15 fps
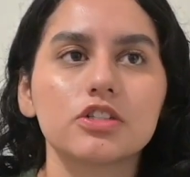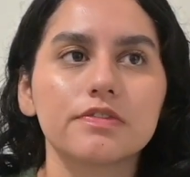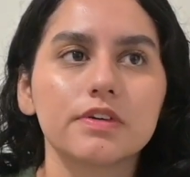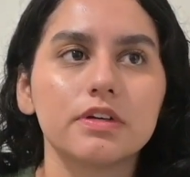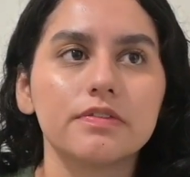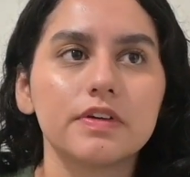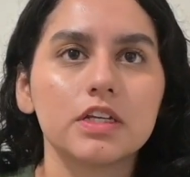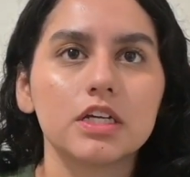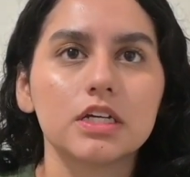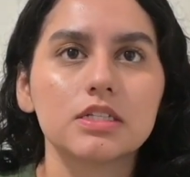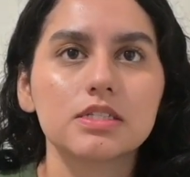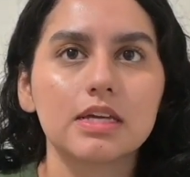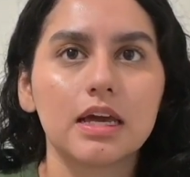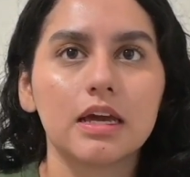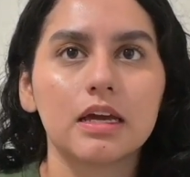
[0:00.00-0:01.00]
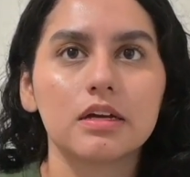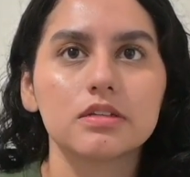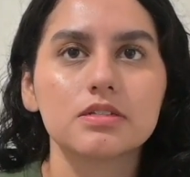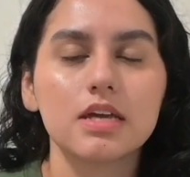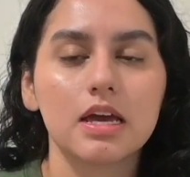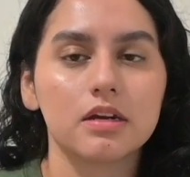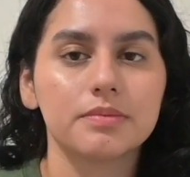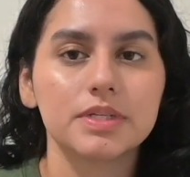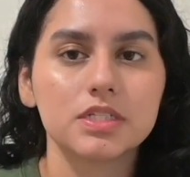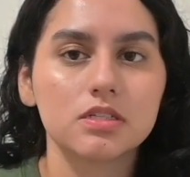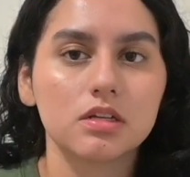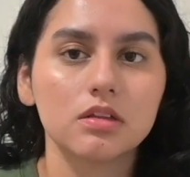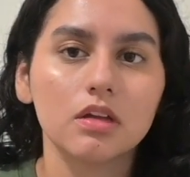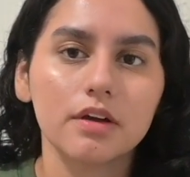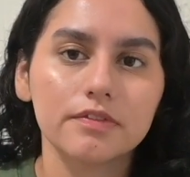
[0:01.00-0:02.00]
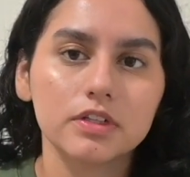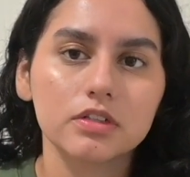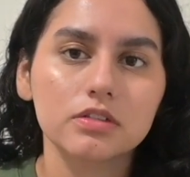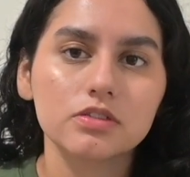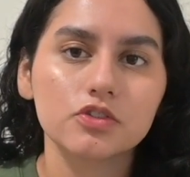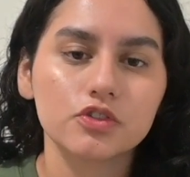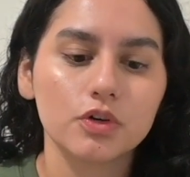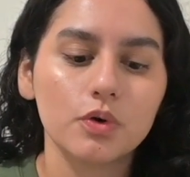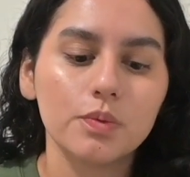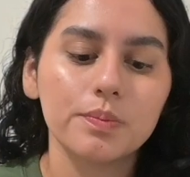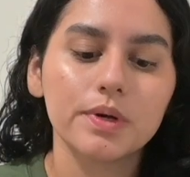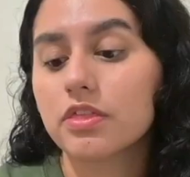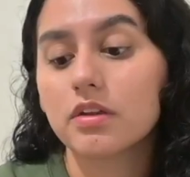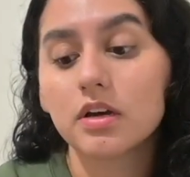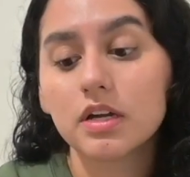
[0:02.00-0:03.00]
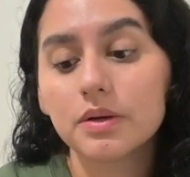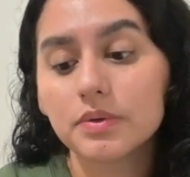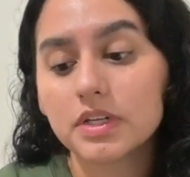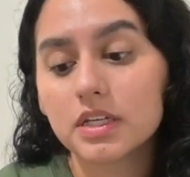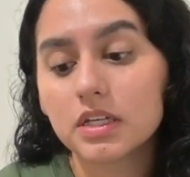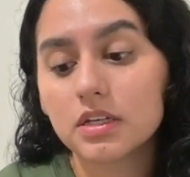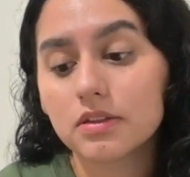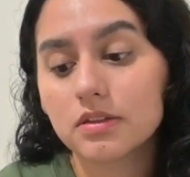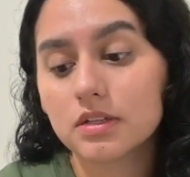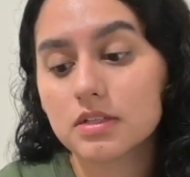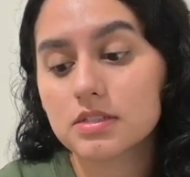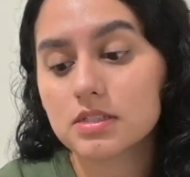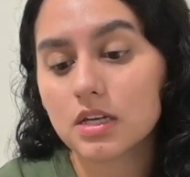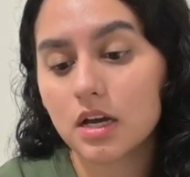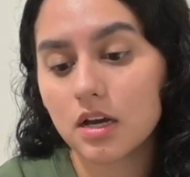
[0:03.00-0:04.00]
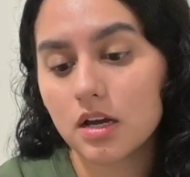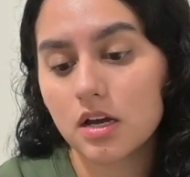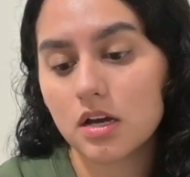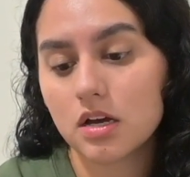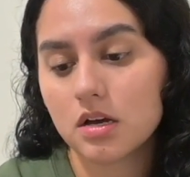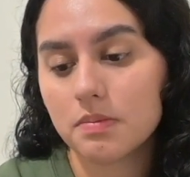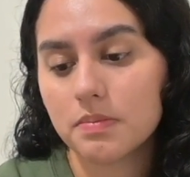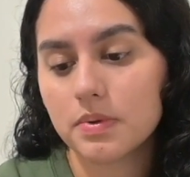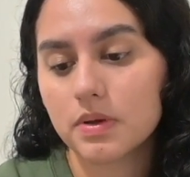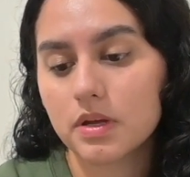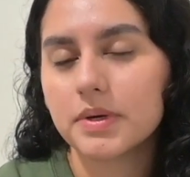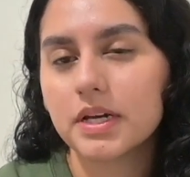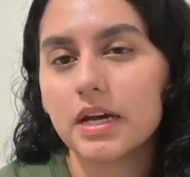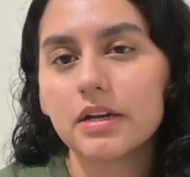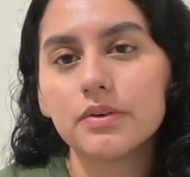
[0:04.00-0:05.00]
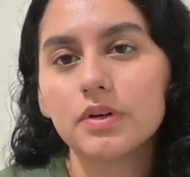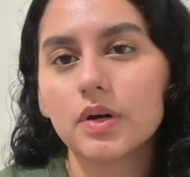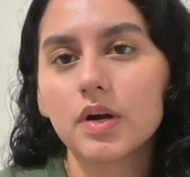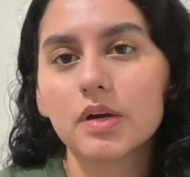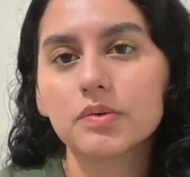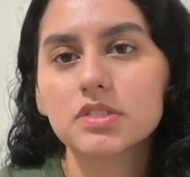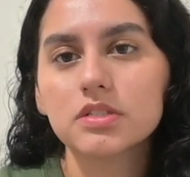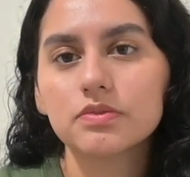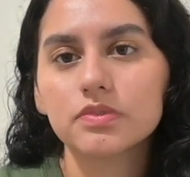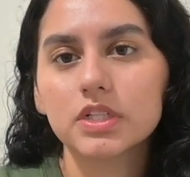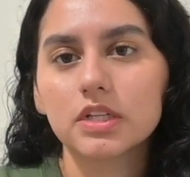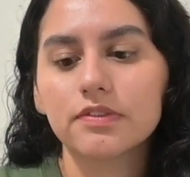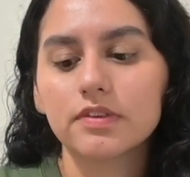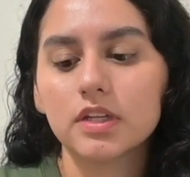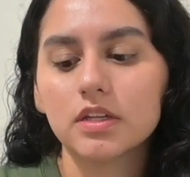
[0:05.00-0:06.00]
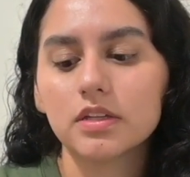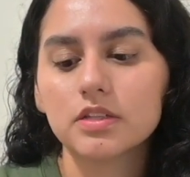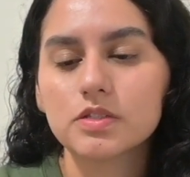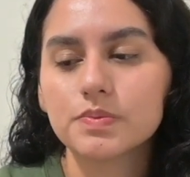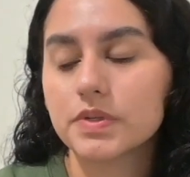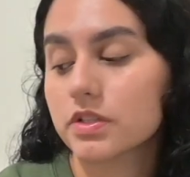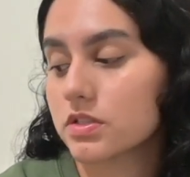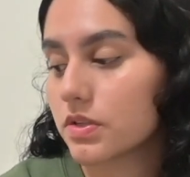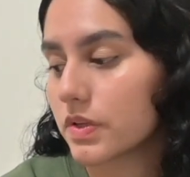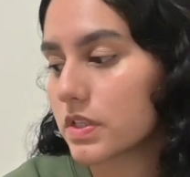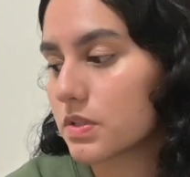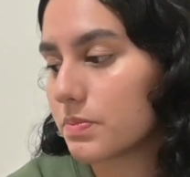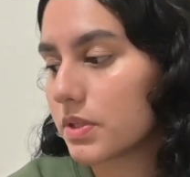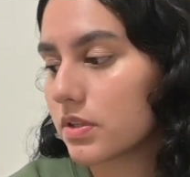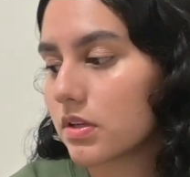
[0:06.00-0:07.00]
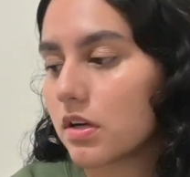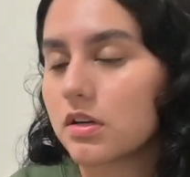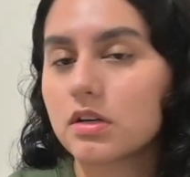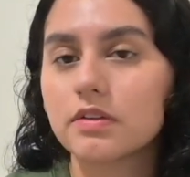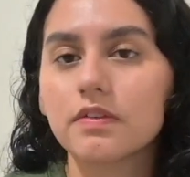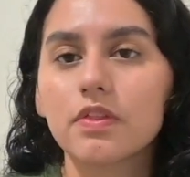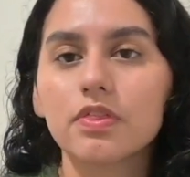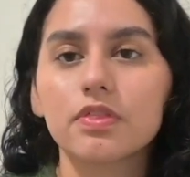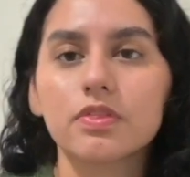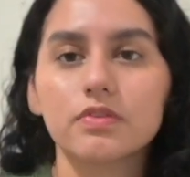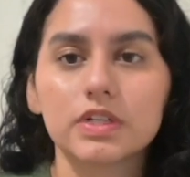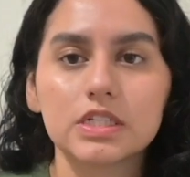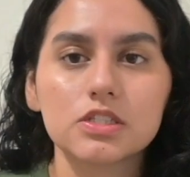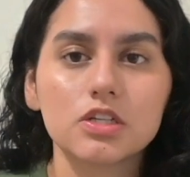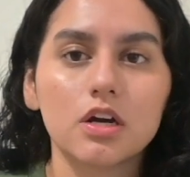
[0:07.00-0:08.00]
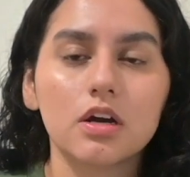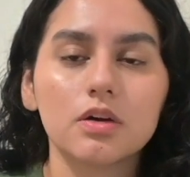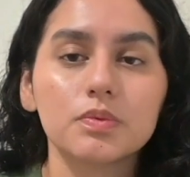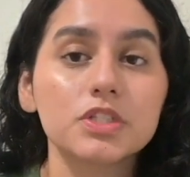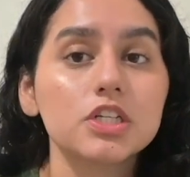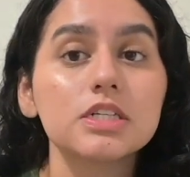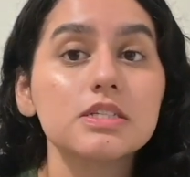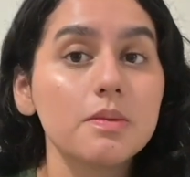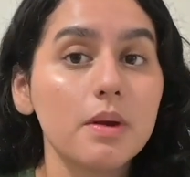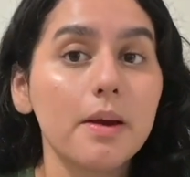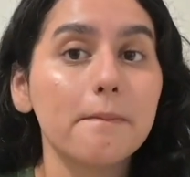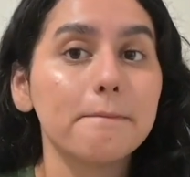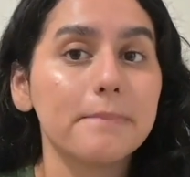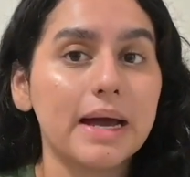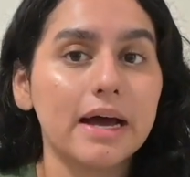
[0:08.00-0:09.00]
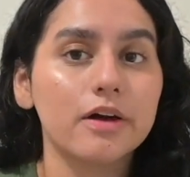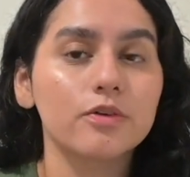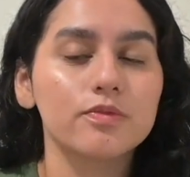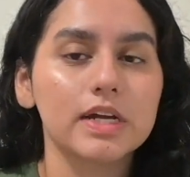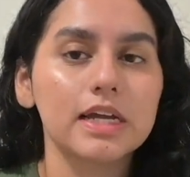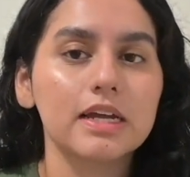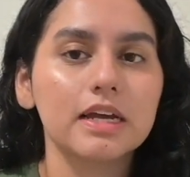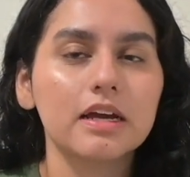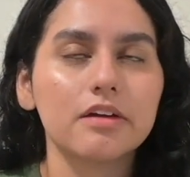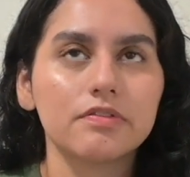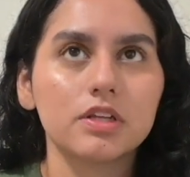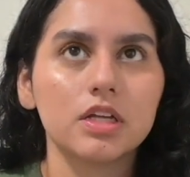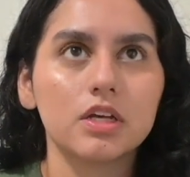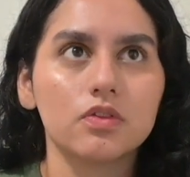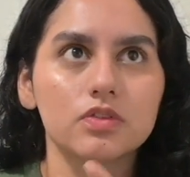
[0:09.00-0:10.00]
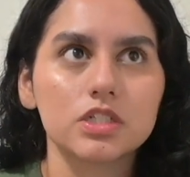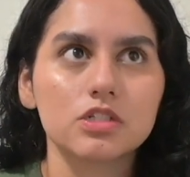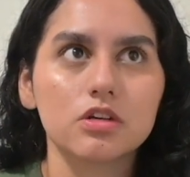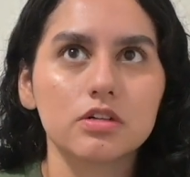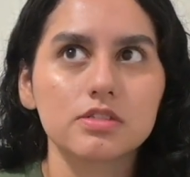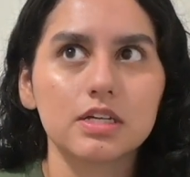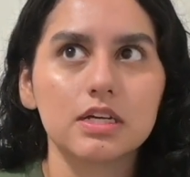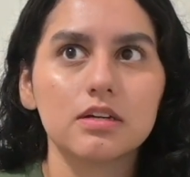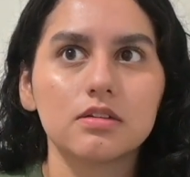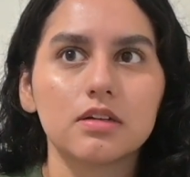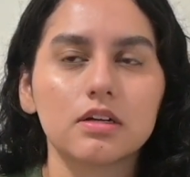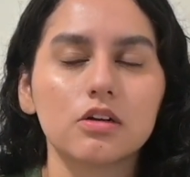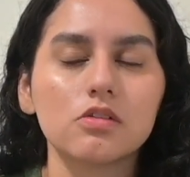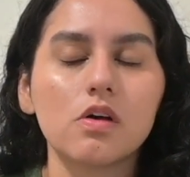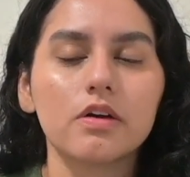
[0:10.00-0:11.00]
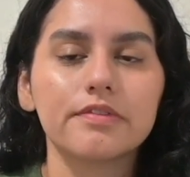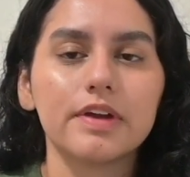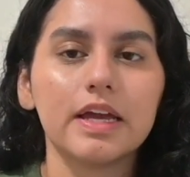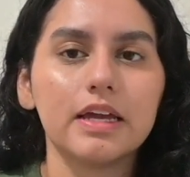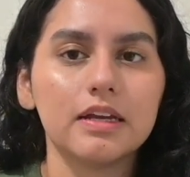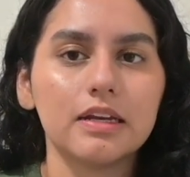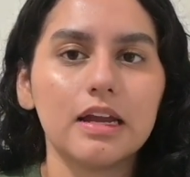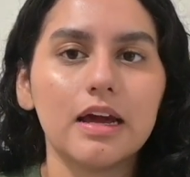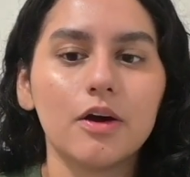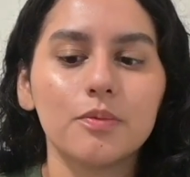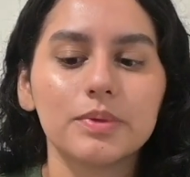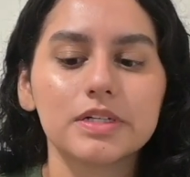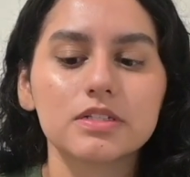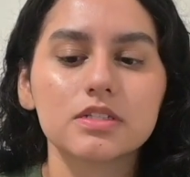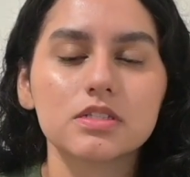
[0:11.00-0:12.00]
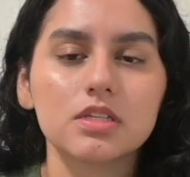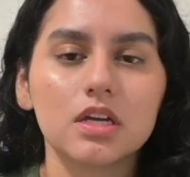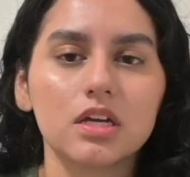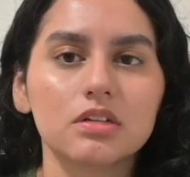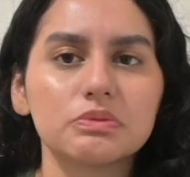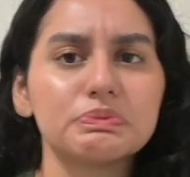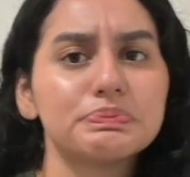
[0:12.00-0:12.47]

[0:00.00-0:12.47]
of convenience and enemies to lovers trope. Thought I would eat this up, but I don't know, I wasn't really feeling this book. So this book got a 3-star, which isn't a bad rating. I feel like 3 stars get like a lot of hate now because it's like